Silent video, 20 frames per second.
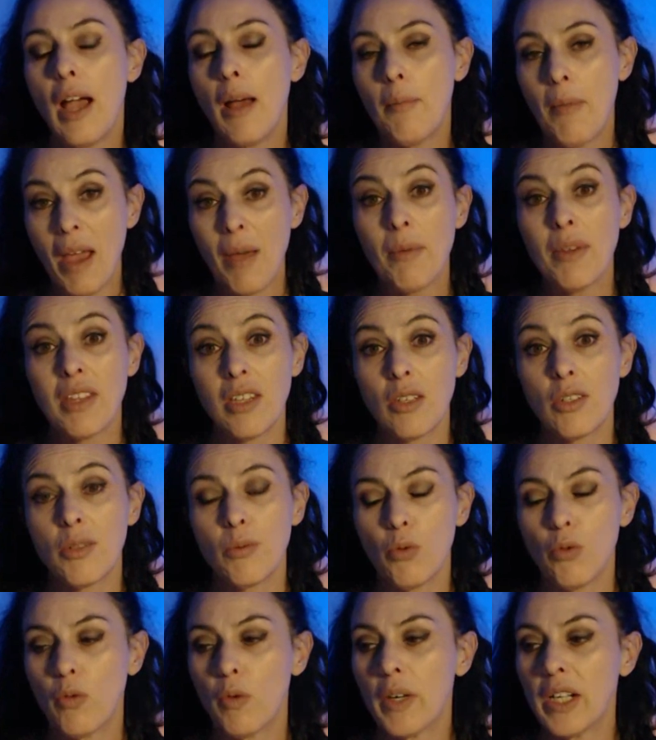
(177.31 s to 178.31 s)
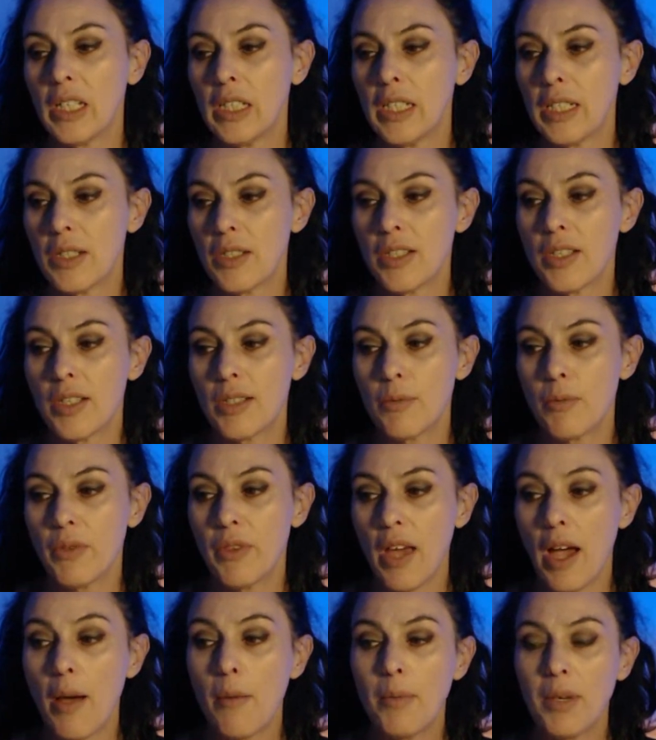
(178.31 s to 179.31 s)
amethyst will readily assist with
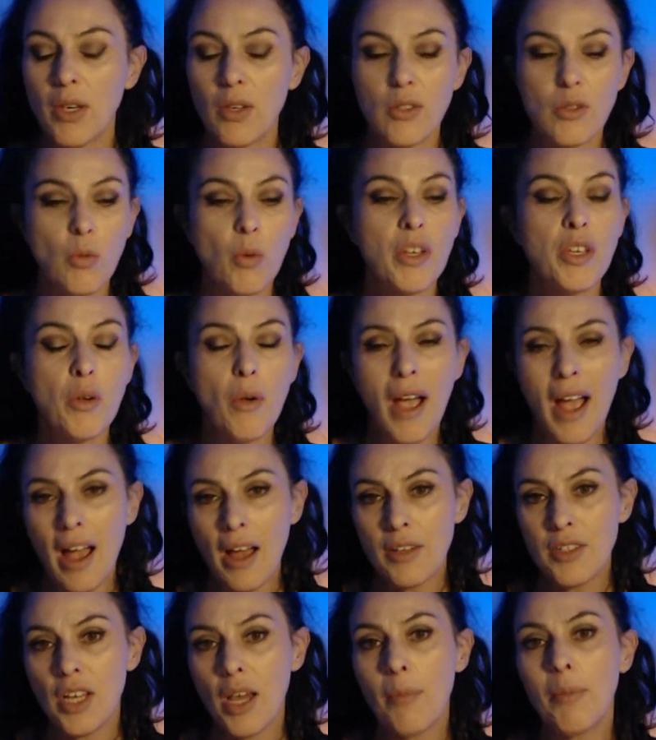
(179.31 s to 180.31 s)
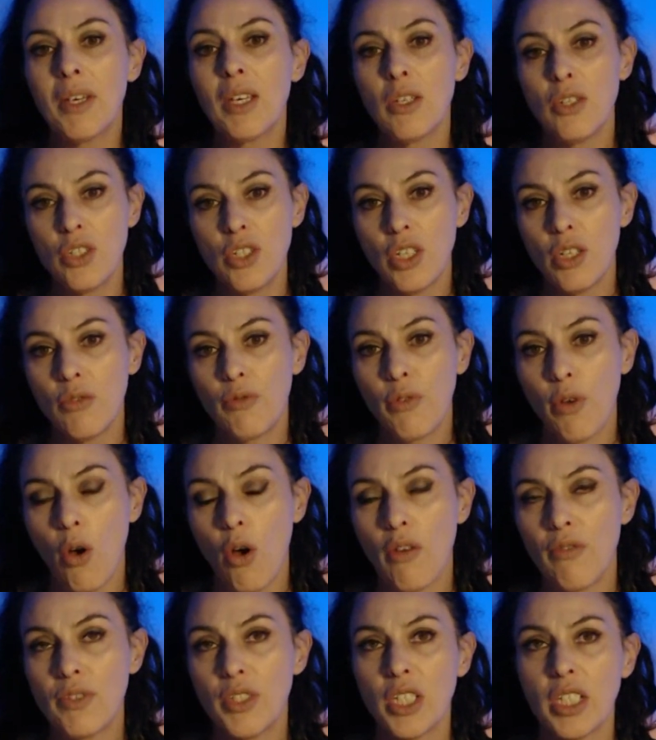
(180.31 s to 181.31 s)
that, because when you are tapping into your
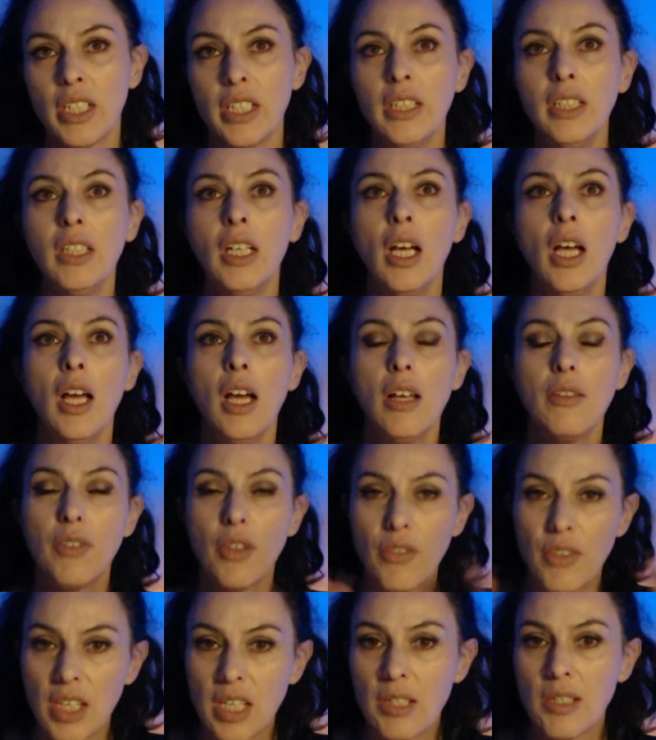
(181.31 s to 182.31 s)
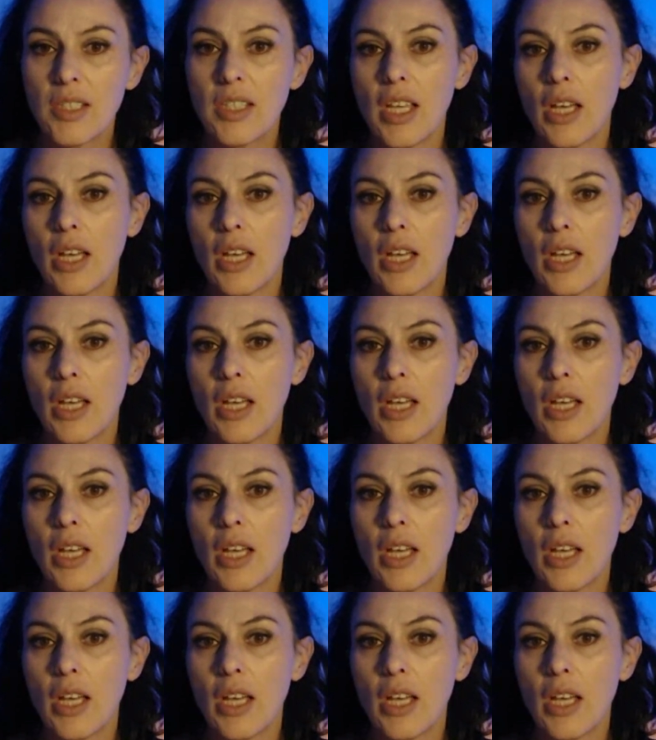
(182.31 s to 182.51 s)
5D, the things